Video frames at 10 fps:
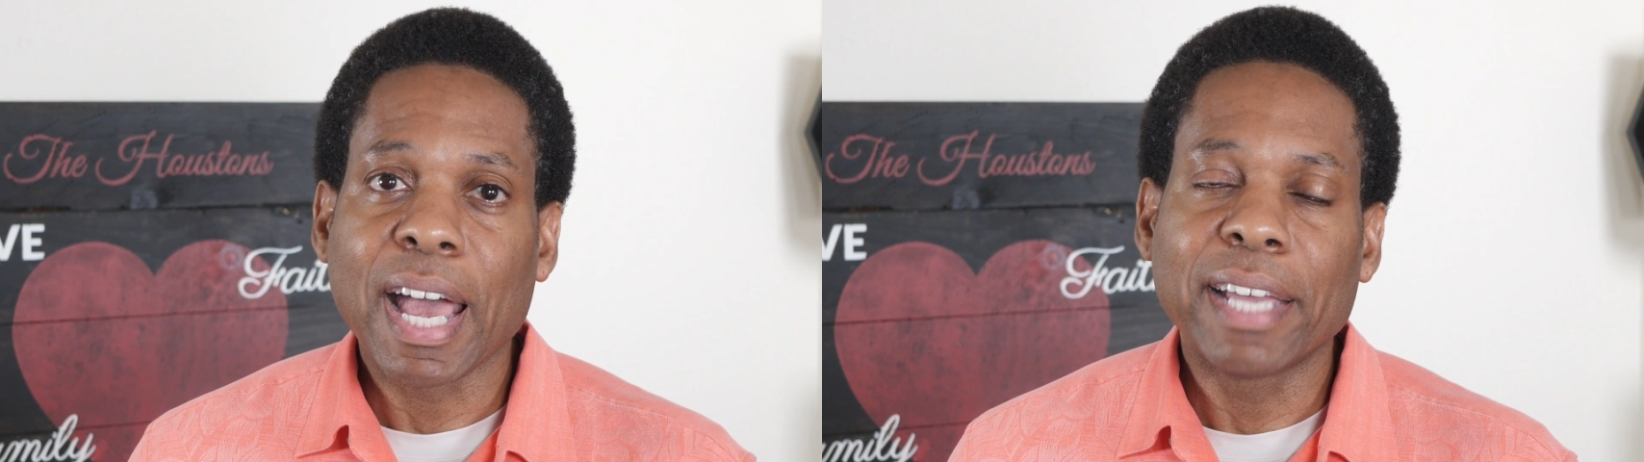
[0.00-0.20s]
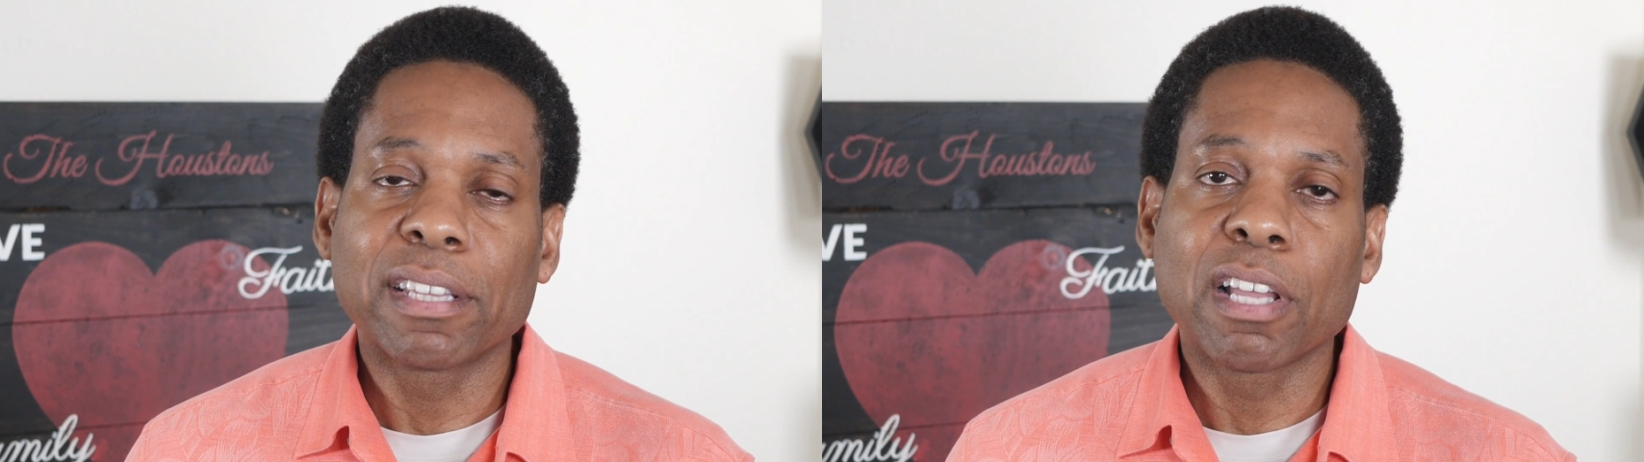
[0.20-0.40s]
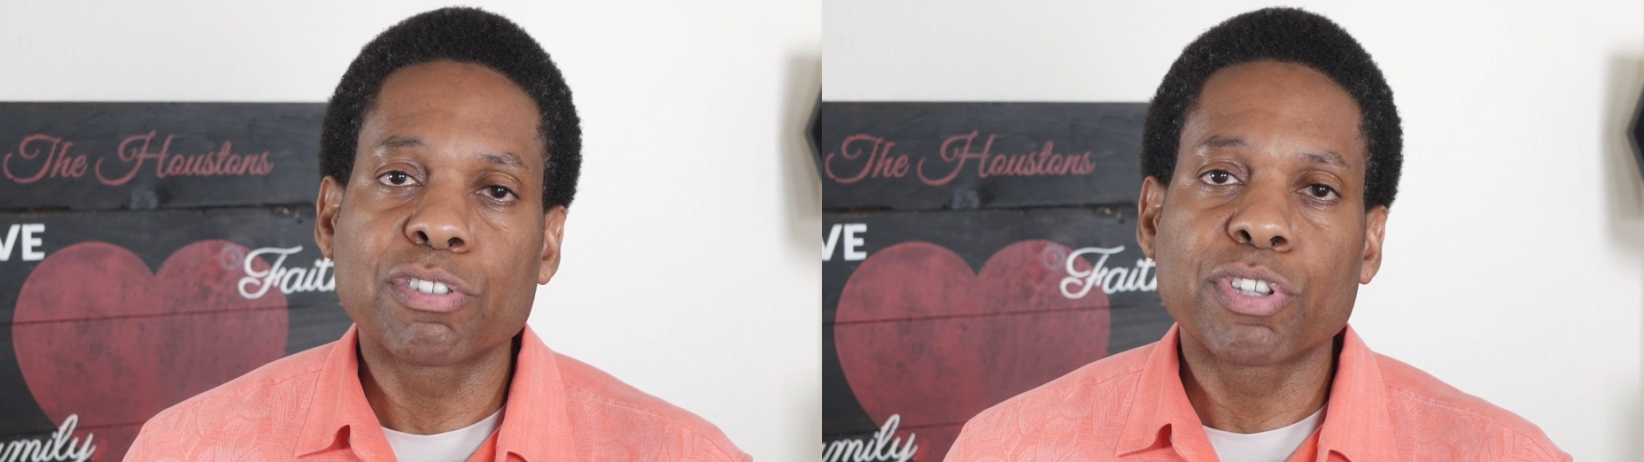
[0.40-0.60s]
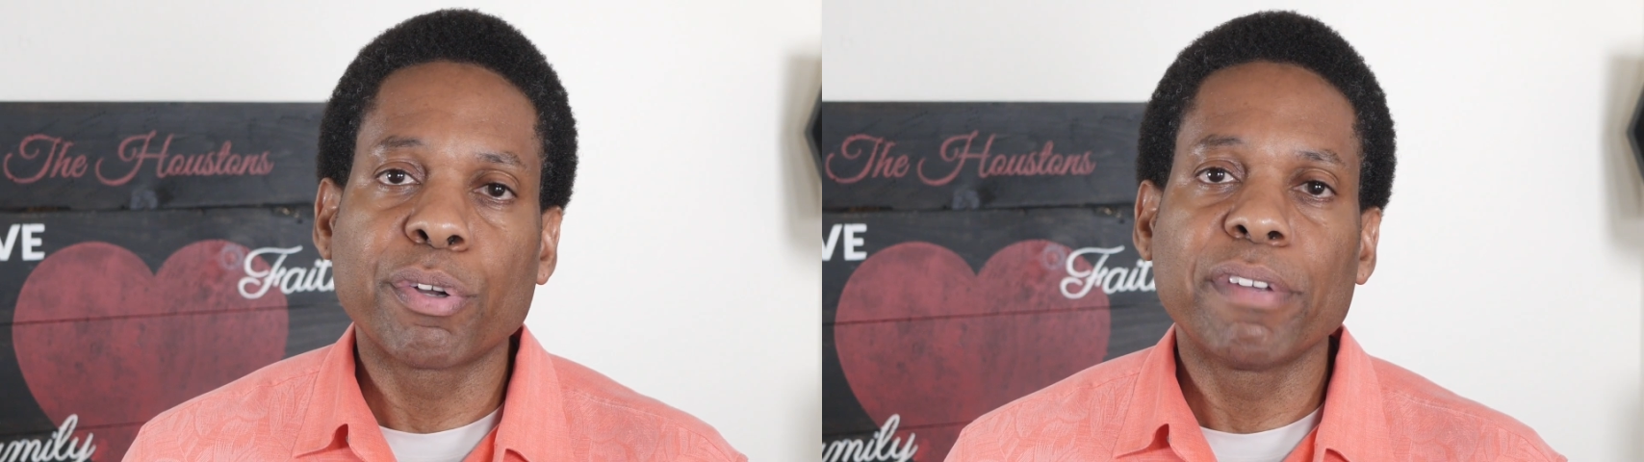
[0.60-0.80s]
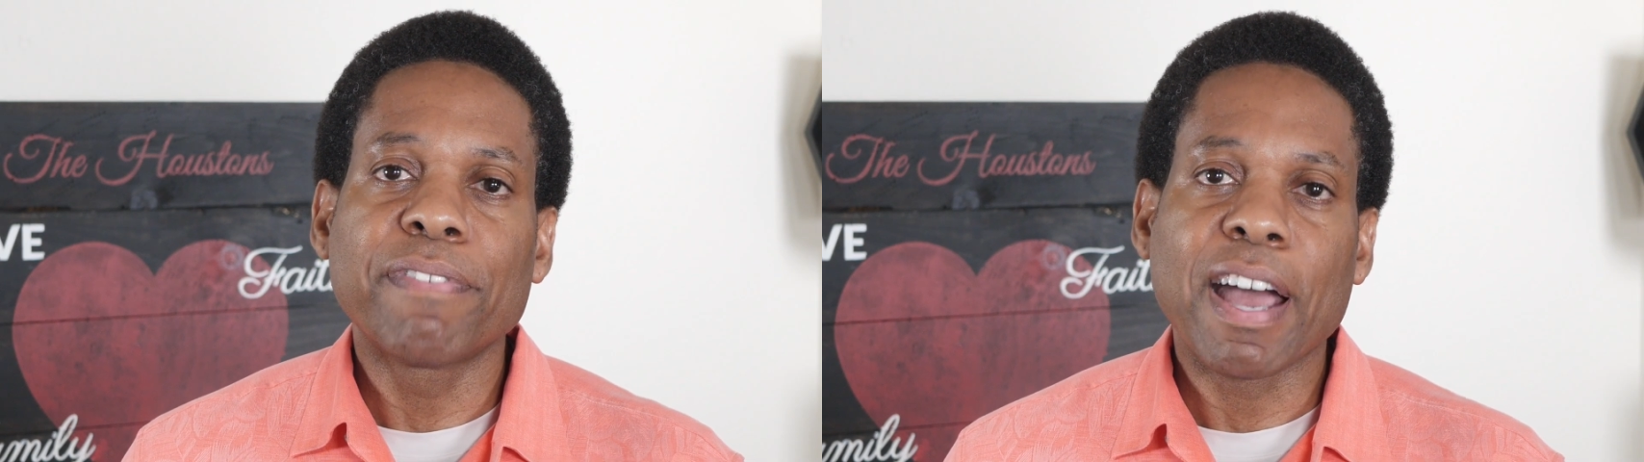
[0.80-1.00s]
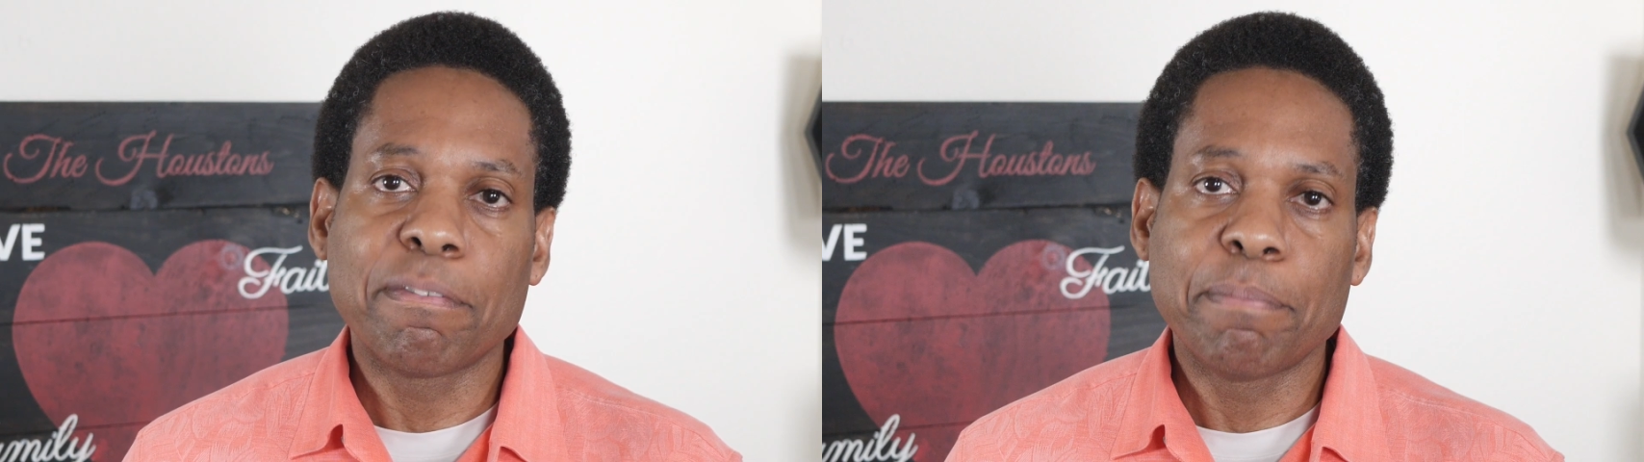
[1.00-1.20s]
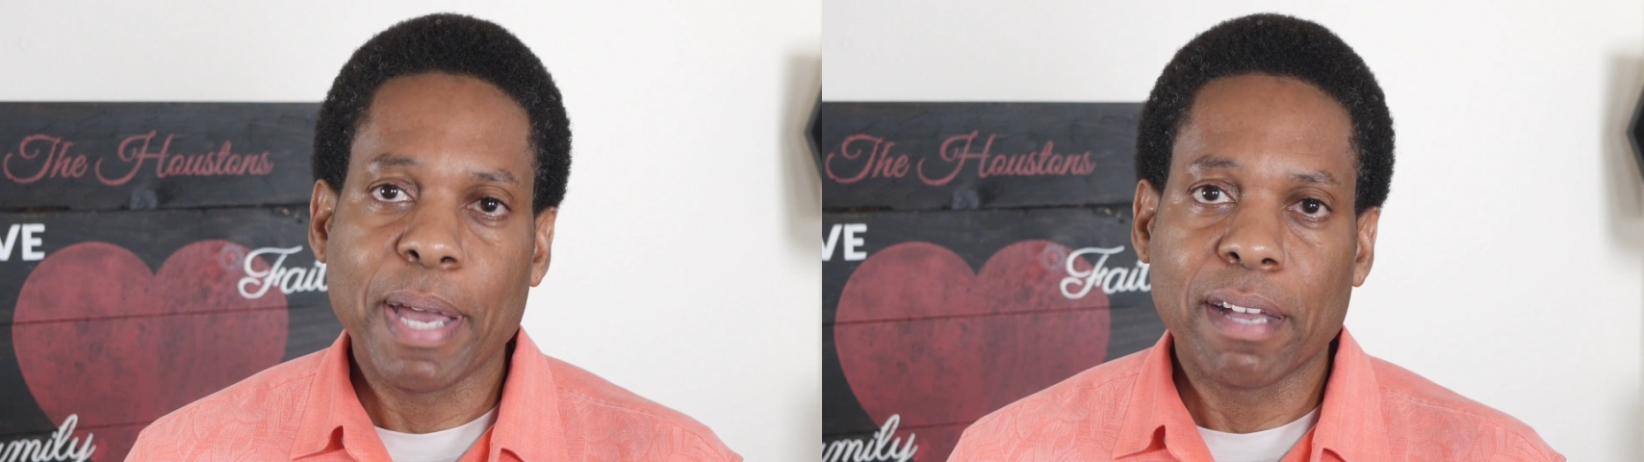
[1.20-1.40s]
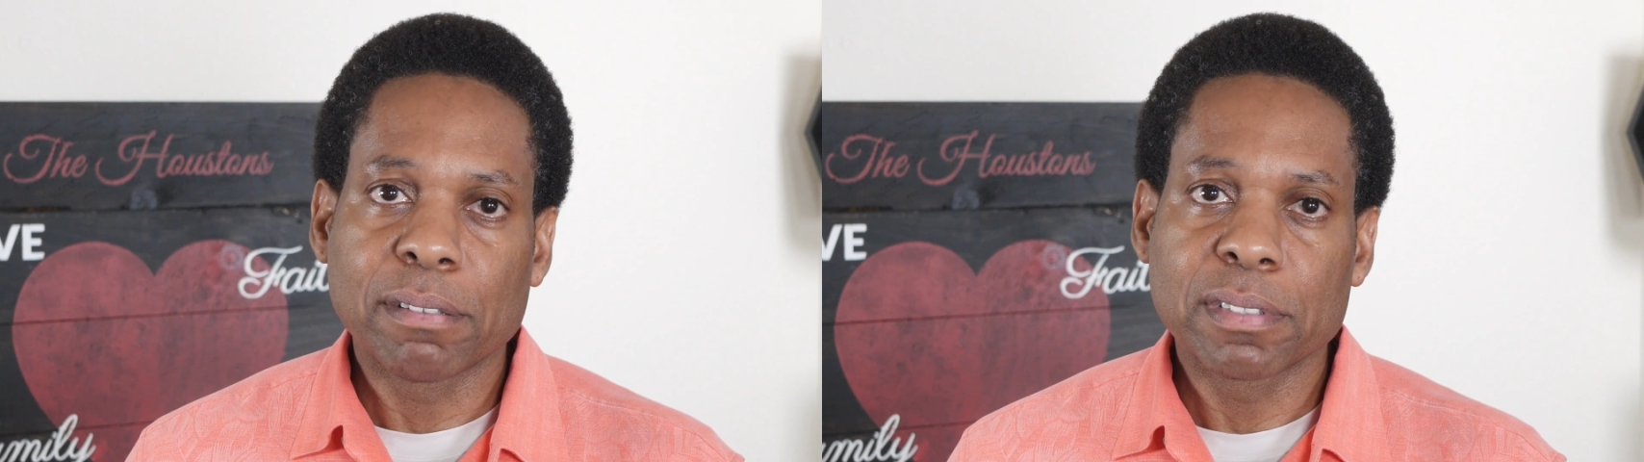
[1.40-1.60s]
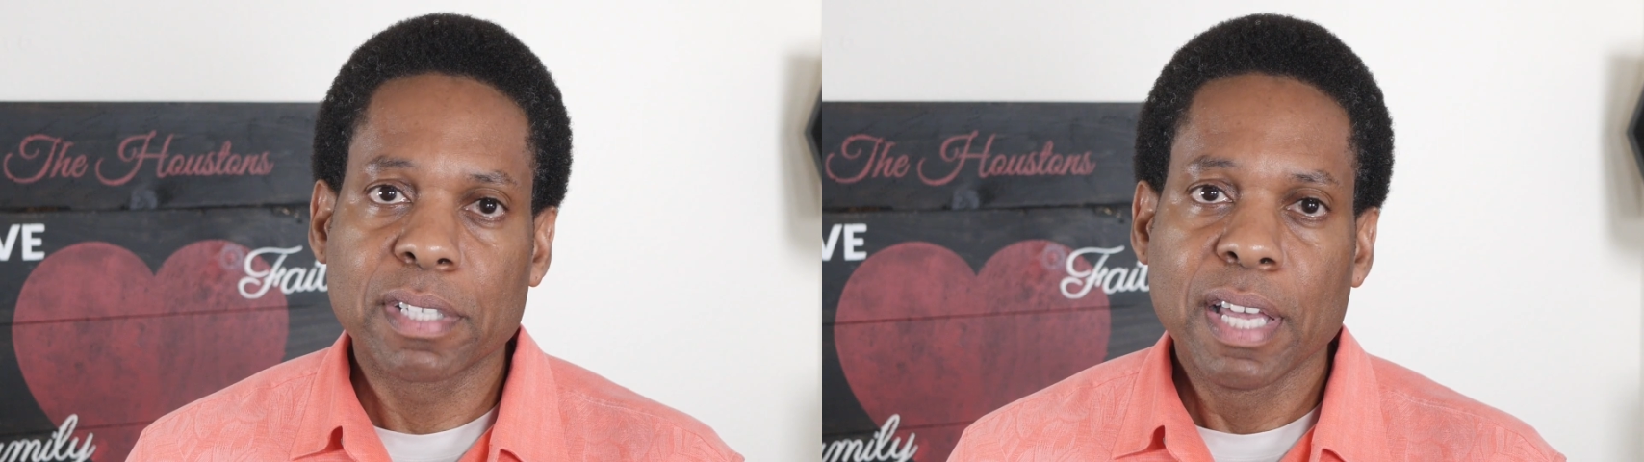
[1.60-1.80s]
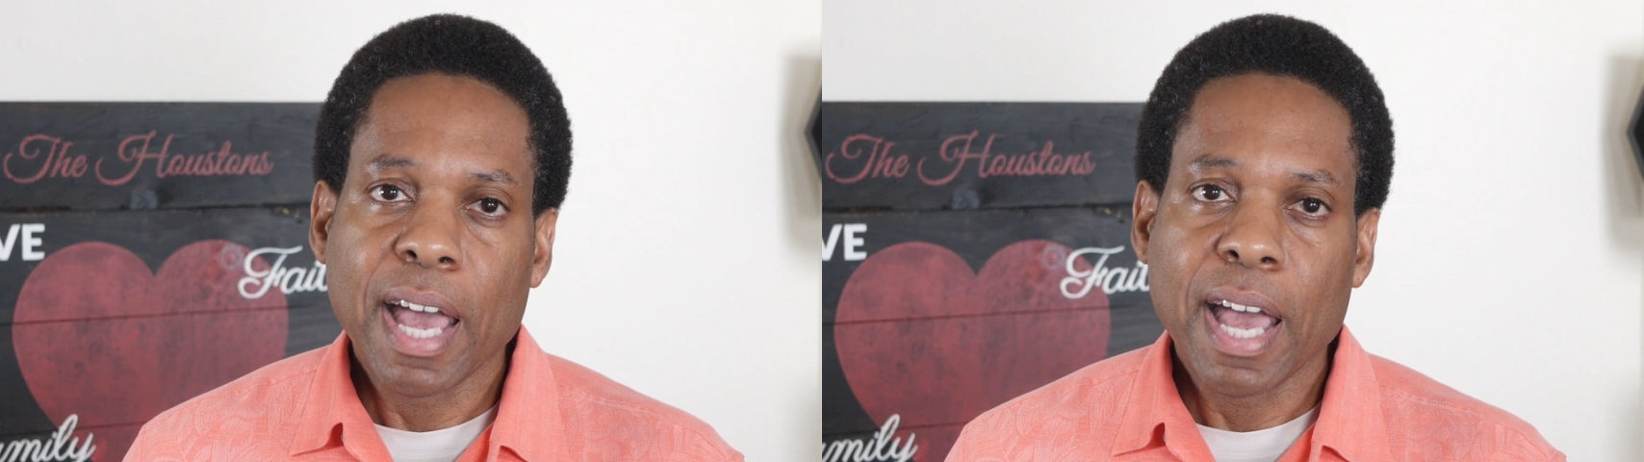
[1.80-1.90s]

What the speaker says: I had lost 35 pounds.